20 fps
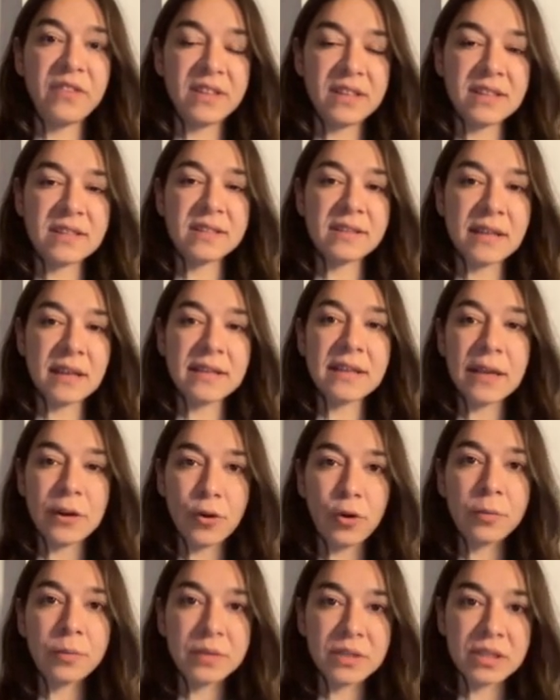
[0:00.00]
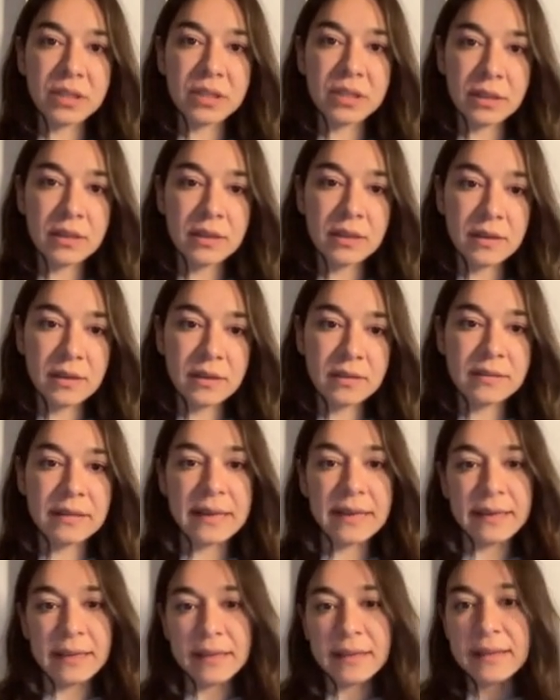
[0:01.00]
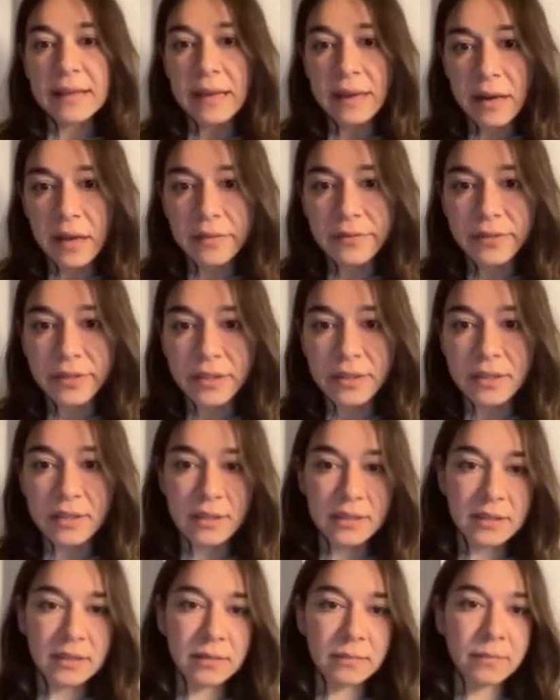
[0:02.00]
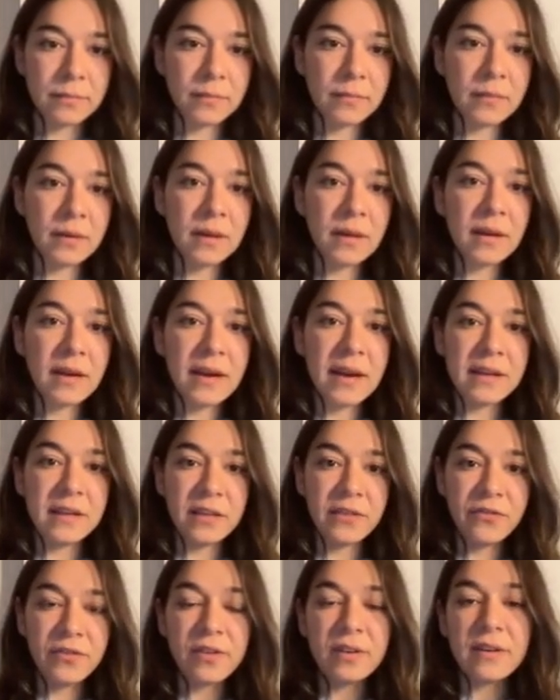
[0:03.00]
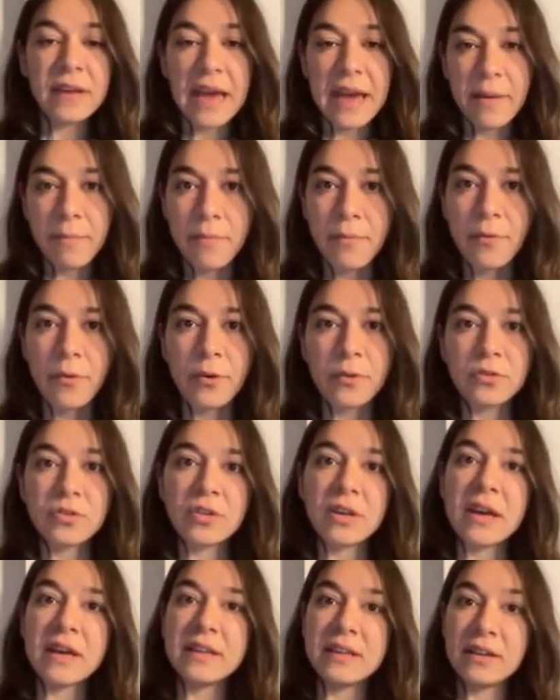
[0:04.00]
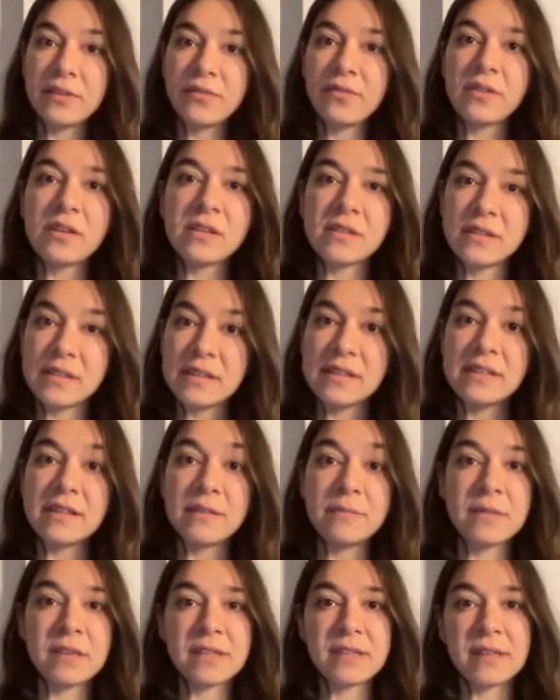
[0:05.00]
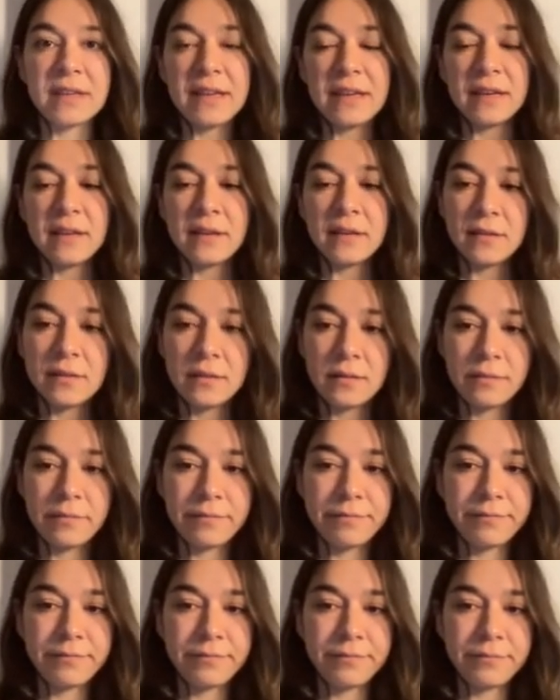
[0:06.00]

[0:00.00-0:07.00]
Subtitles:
If it is not an option, they need another system. A different approach, a different system is needed.